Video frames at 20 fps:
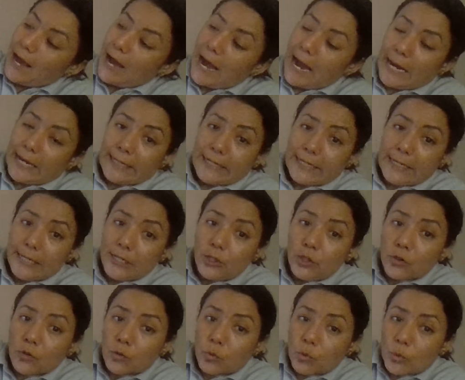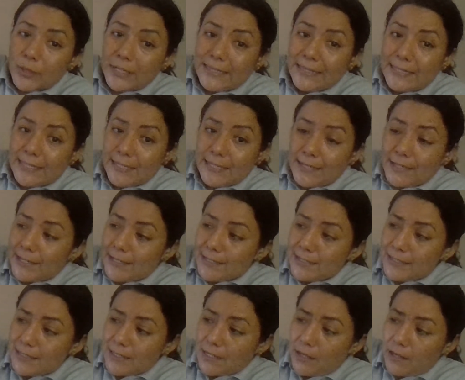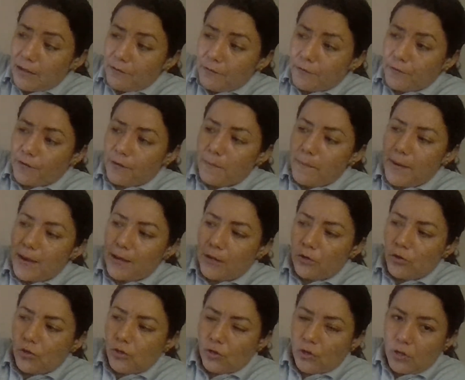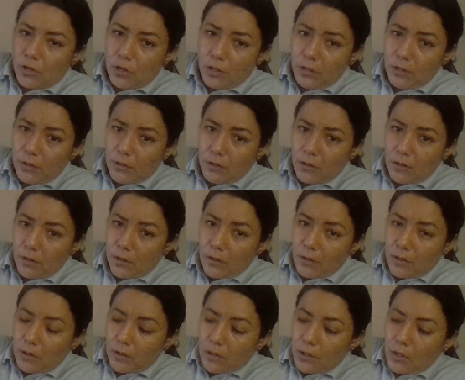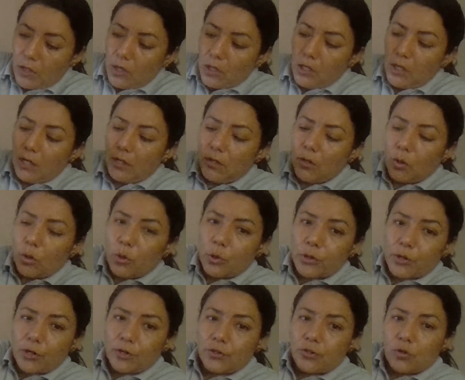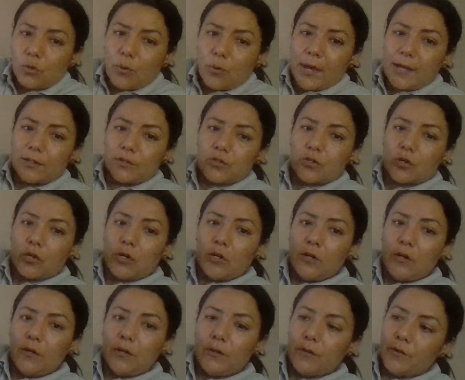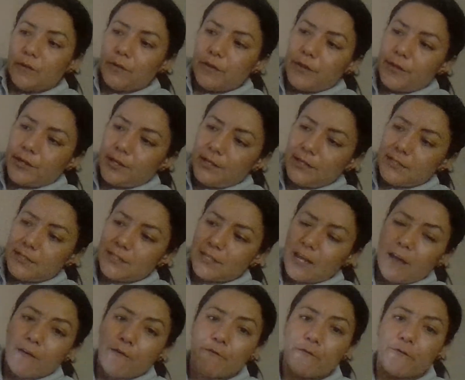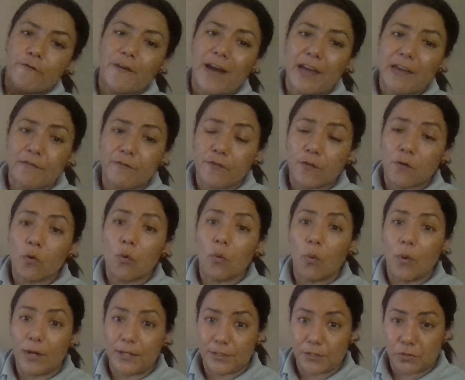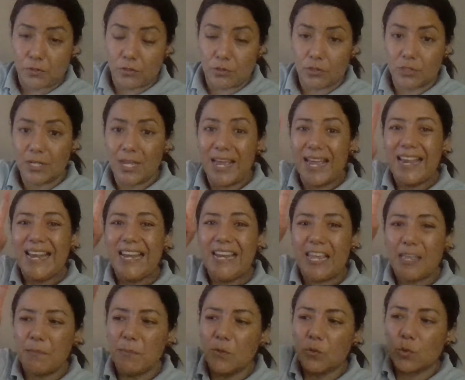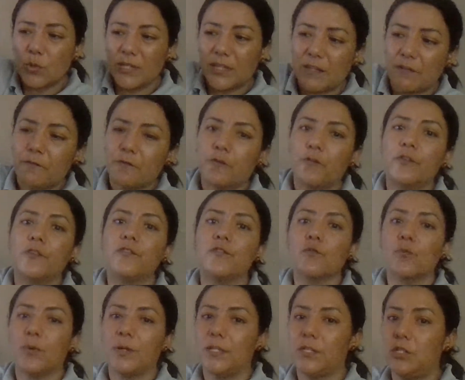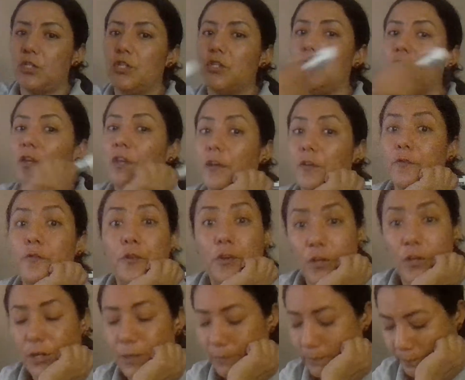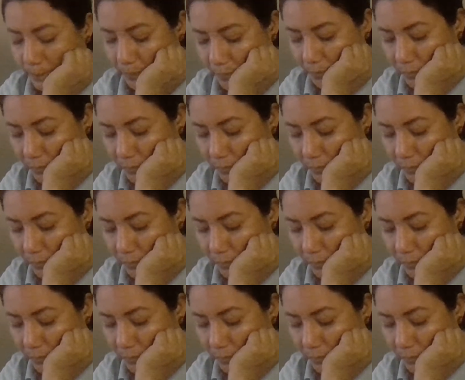I need you to read this information in order to answer these 5 questions. Let me read the first one for you.